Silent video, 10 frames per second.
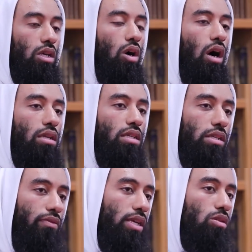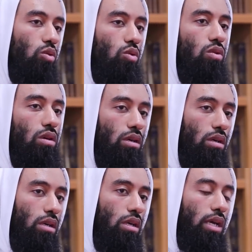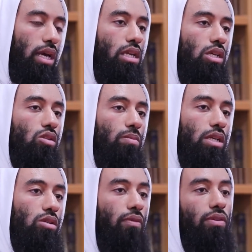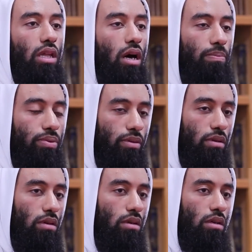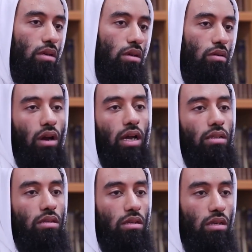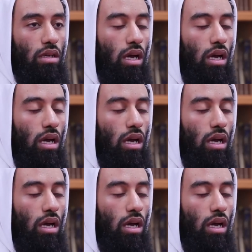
Your heart is a vessel; it needs to be softened up, right?